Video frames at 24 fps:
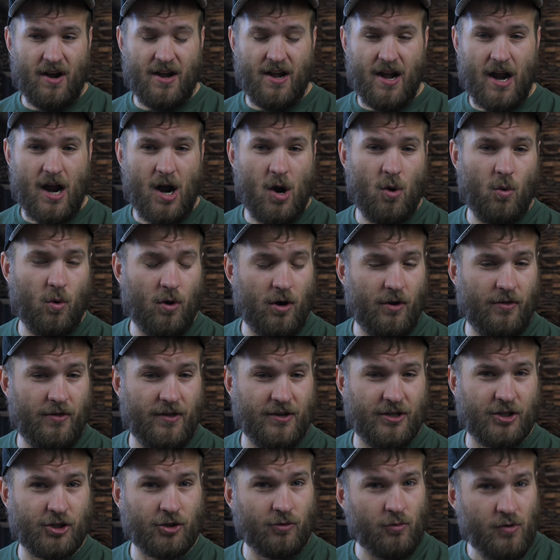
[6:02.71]
right now where
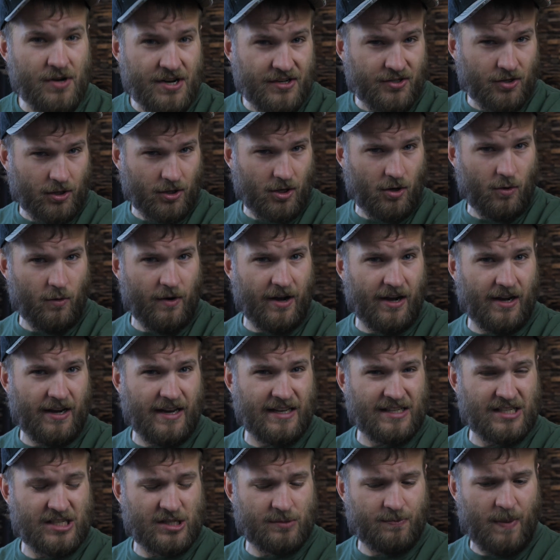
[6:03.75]
the trees are going
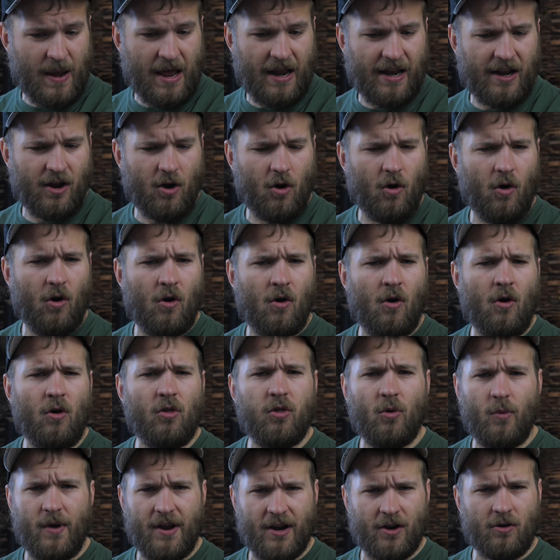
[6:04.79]
and spanning all
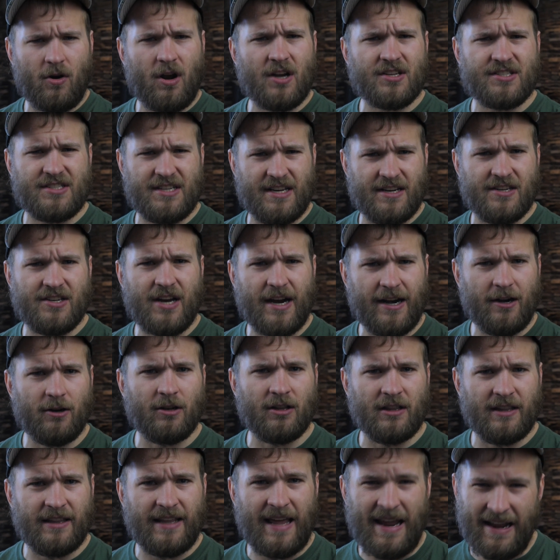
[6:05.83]
the way across the entire
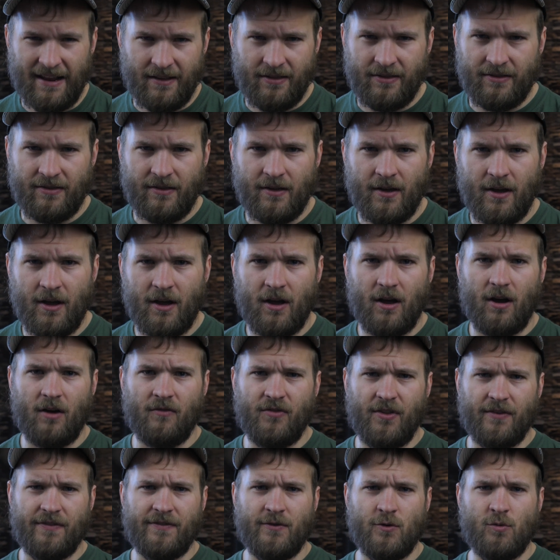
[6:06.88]
length
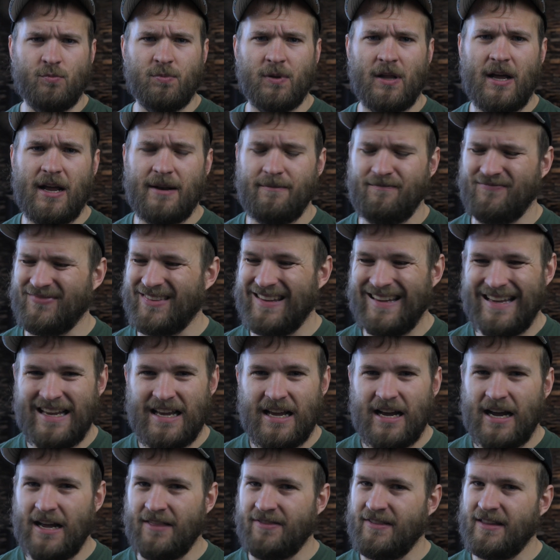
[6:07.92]
of the food plot,
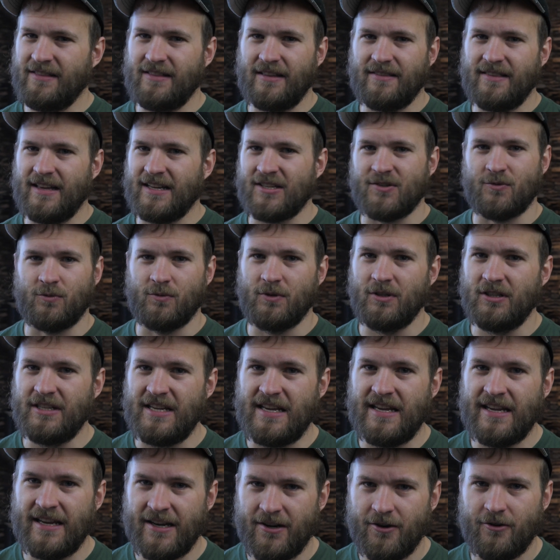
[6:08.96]
I think that that's really
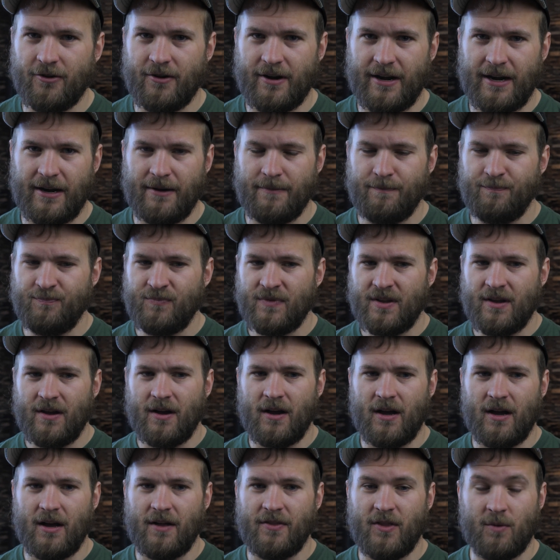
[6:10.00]
hindering
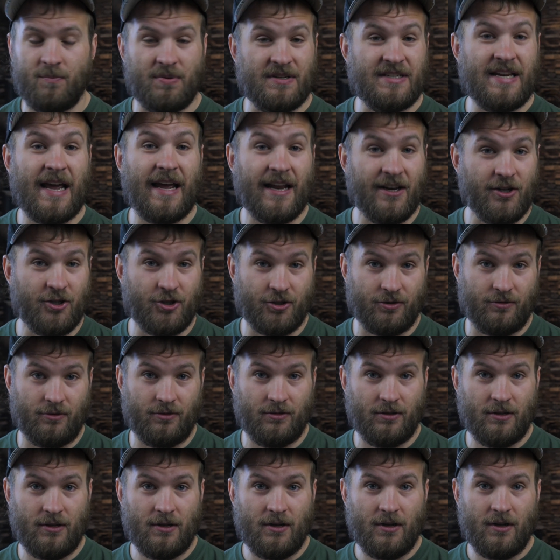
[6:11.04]
the
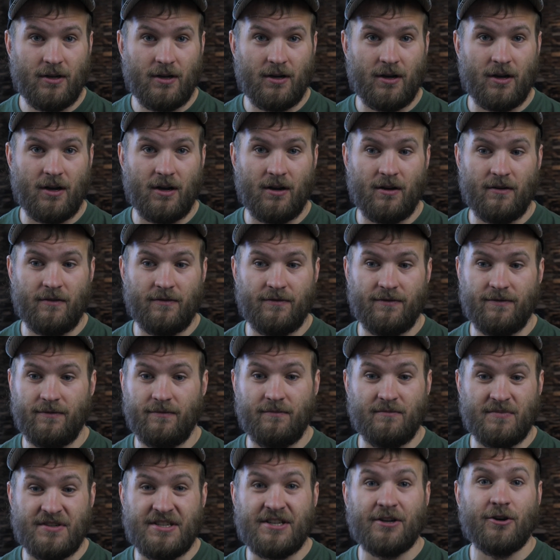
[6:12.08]
potential of
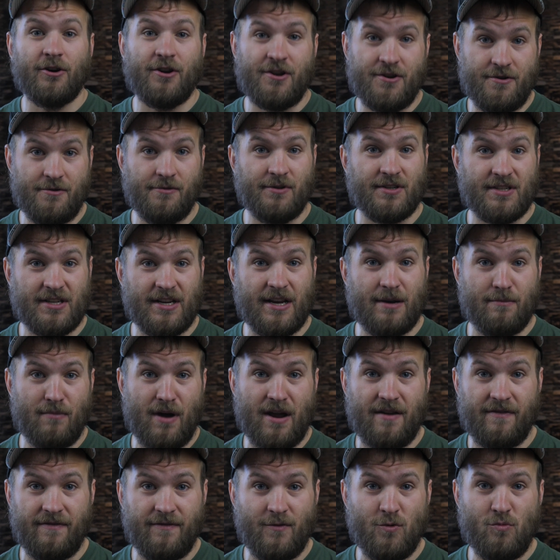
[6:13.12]
deer use in
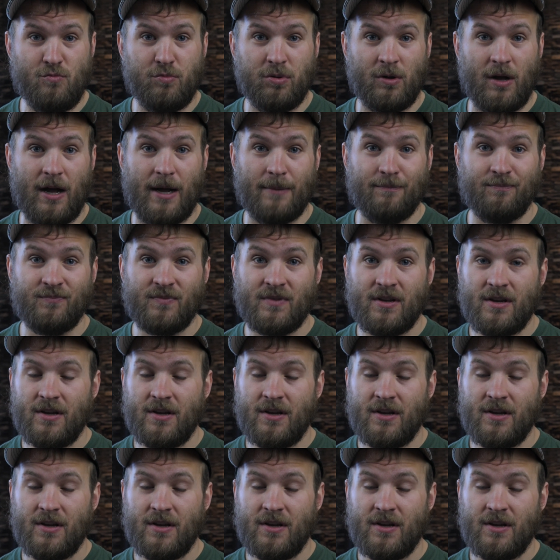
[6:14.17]
my food plot.